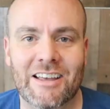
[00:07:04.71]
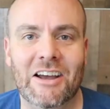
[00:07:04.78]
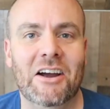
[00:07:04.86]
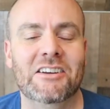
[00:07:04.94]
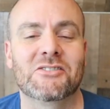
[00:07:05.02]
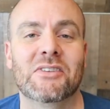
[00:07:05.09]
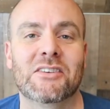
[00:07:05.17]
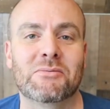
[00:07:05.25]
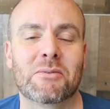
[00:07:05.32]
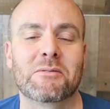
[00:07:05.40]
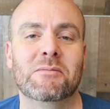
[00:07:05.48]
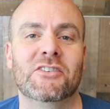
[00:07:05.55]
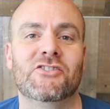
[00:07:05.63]
All right, so that's
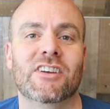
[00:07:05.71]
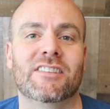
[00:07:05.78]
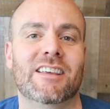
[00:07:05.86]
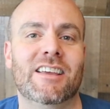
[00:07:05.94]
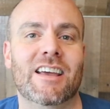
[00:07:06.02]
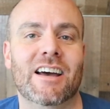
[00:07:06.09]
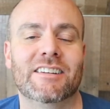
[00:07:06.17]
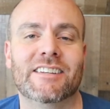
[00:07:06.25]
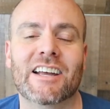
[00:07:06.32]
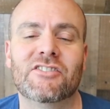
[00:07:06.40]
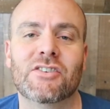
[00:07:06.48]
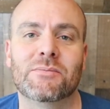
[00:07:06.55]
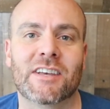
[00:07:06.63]
pretty much it. The uh,
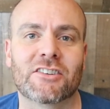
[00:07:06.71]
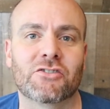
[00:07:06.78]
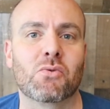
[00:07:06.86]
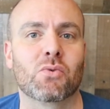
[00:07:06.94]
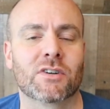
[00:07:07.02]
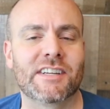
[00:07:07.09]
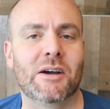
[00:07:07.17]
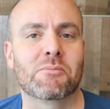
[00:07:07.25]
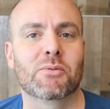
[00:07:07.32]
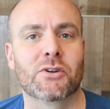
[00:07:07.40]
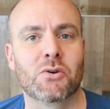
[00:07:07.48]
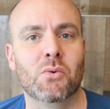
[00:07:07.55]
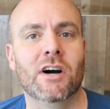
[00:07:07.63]
dye chips actually worked out
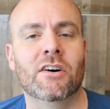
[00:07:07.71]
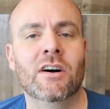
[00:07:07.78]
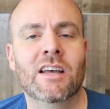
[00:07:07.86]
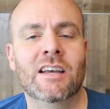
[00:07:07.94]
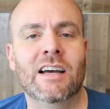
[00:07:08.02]
pretty well.